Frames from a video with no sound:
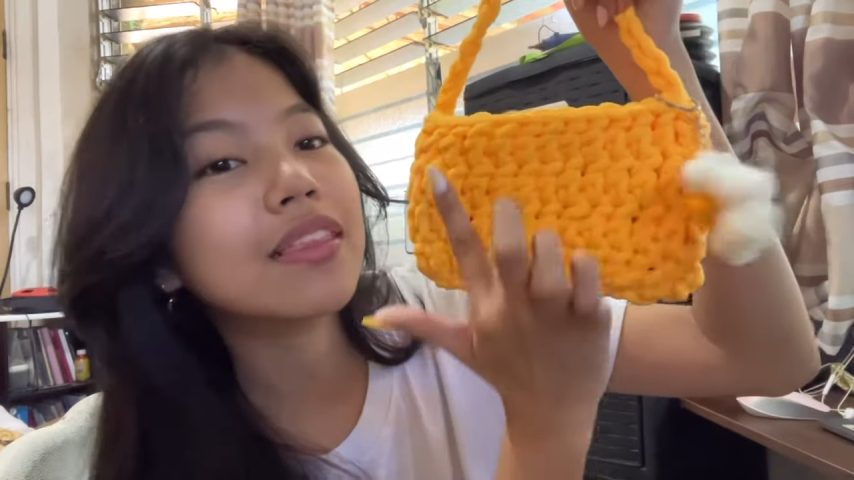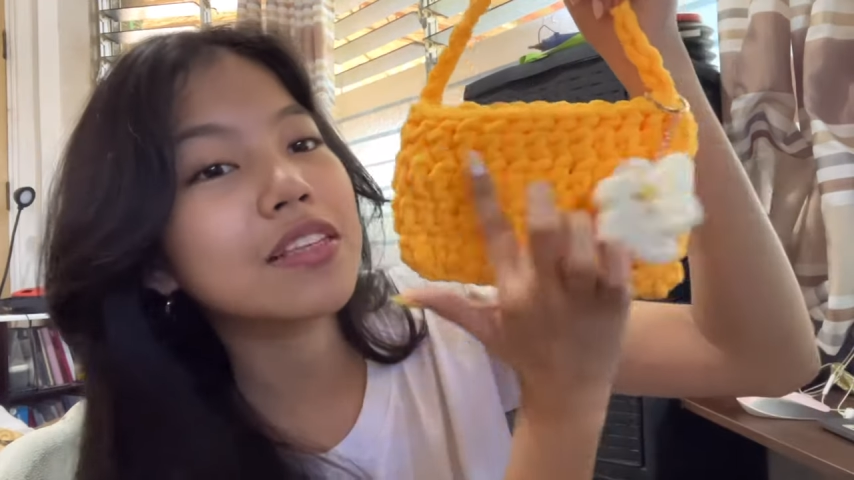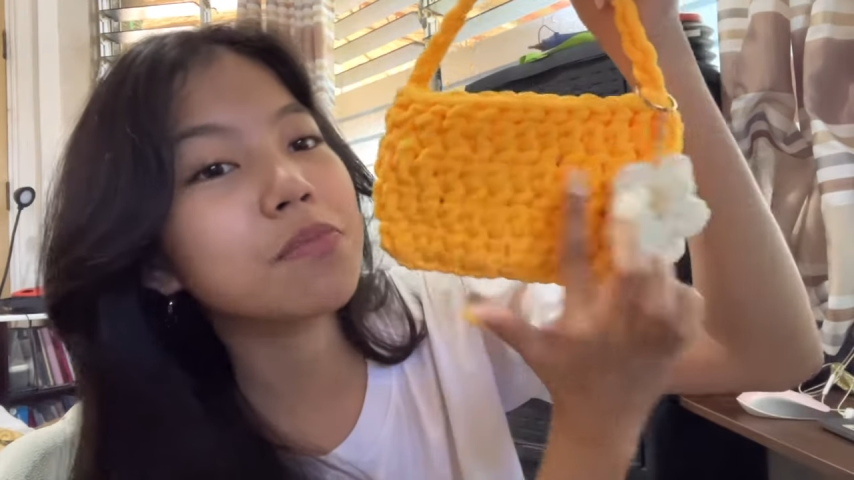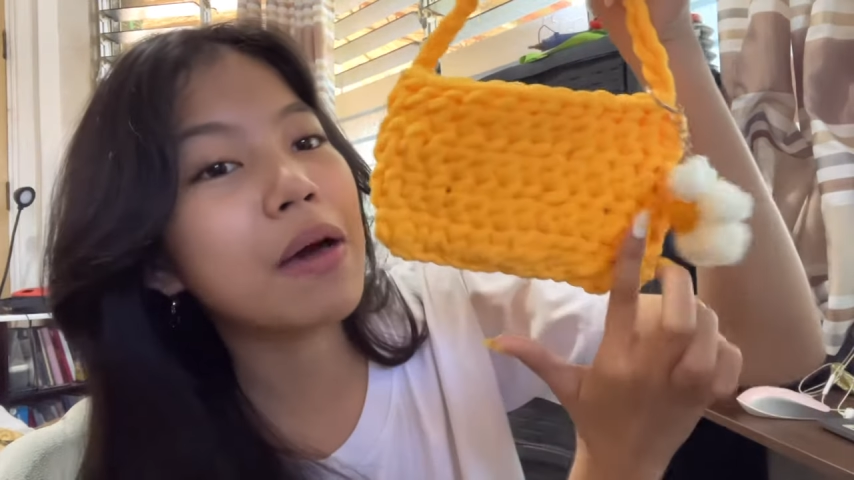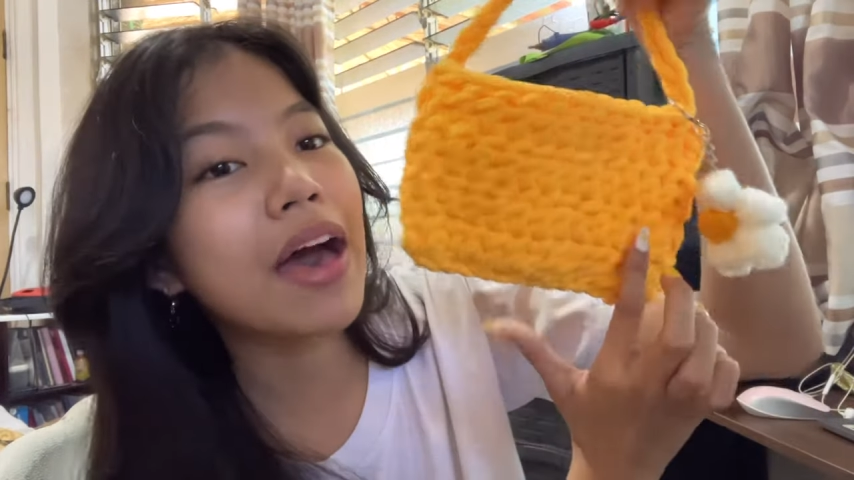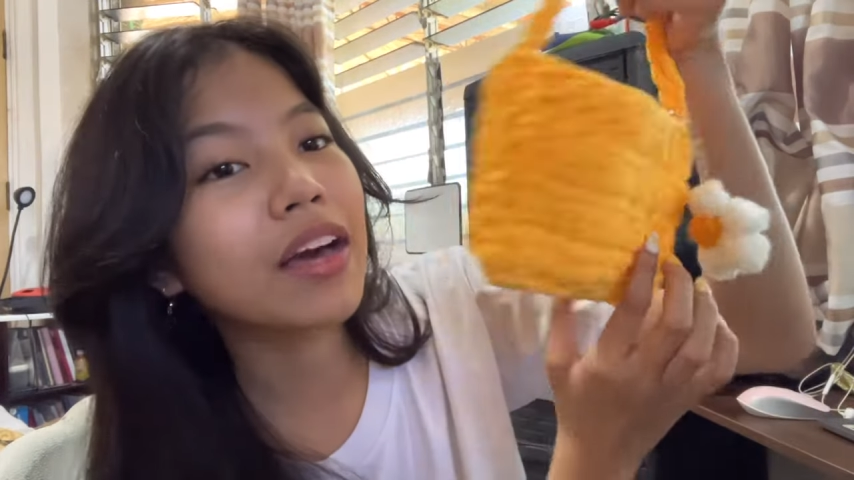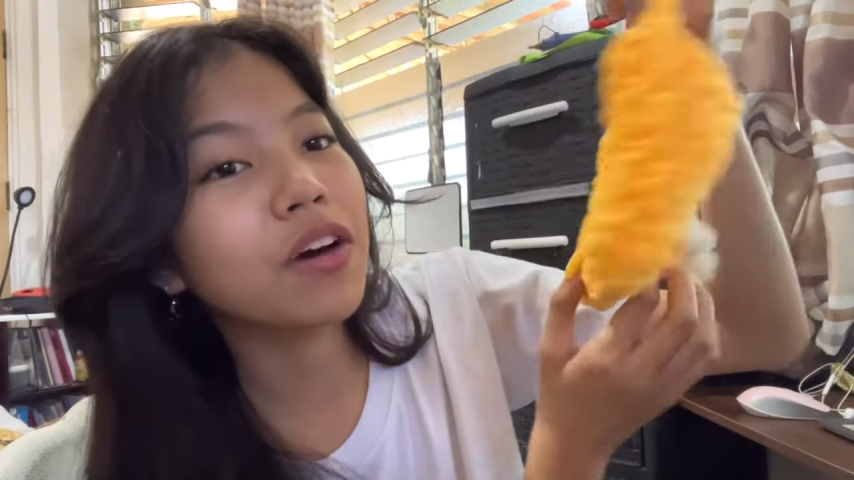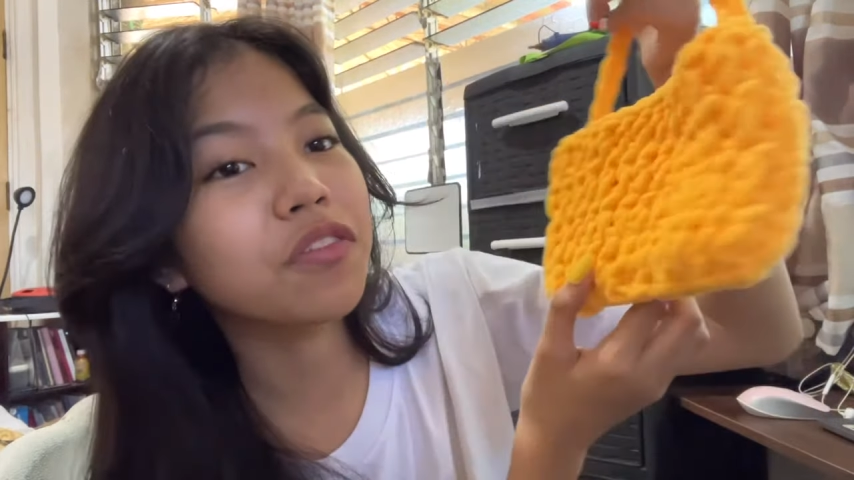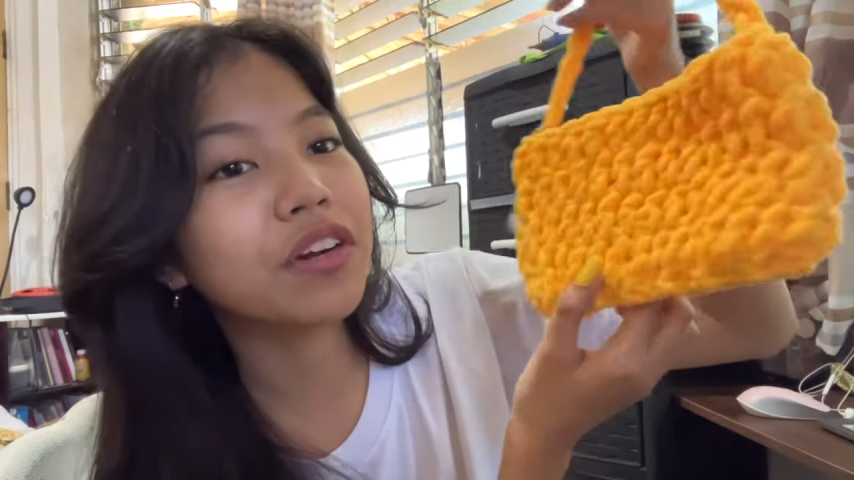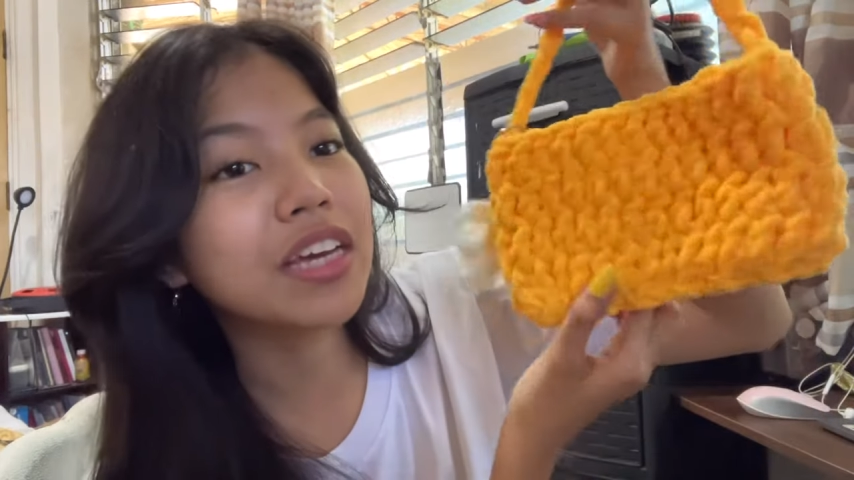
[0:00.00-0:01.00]
this bag
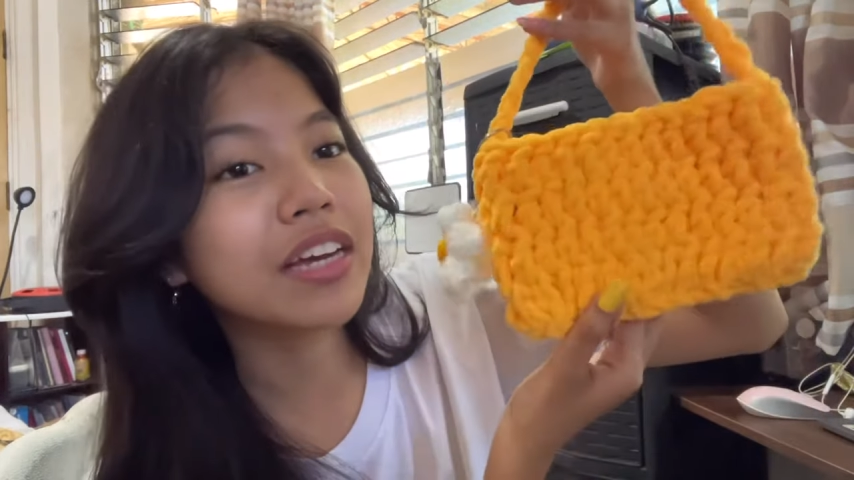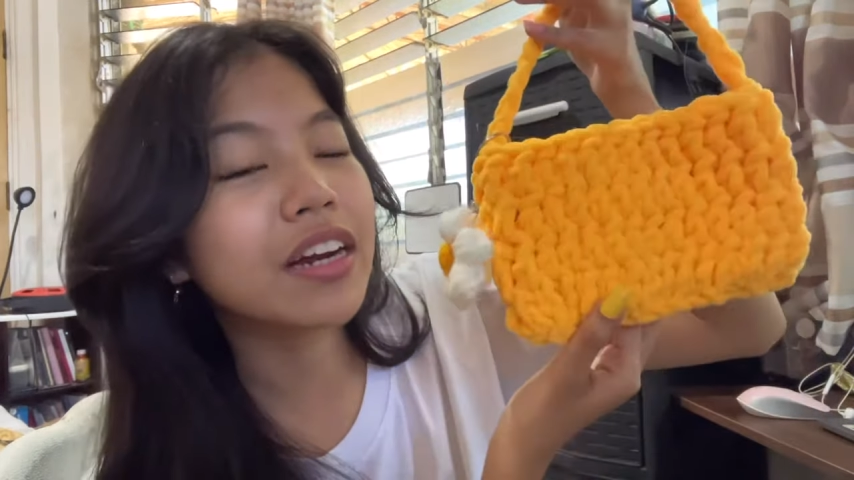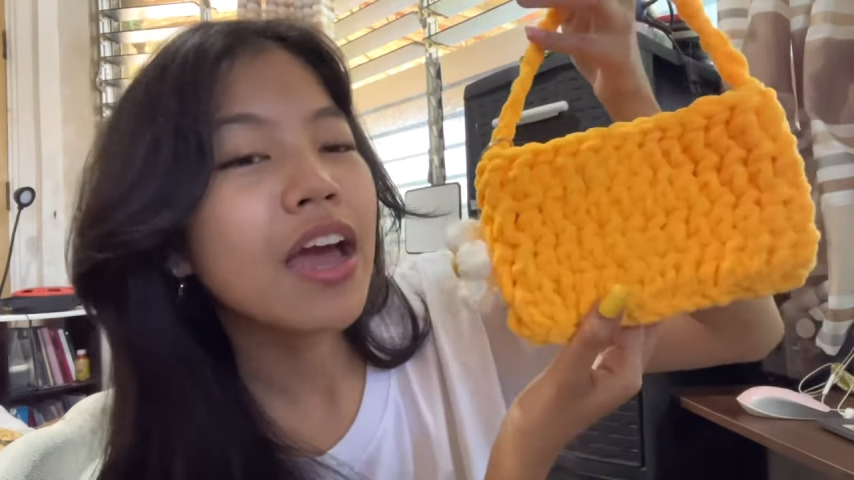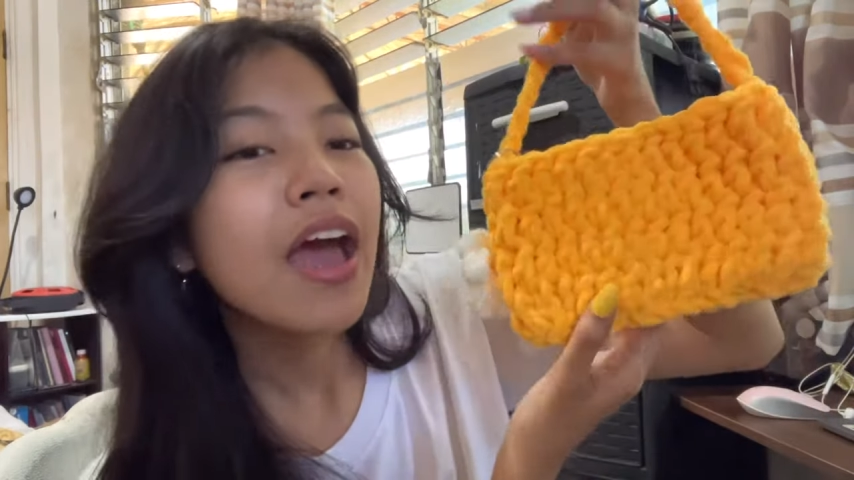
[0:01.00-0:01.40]
over here.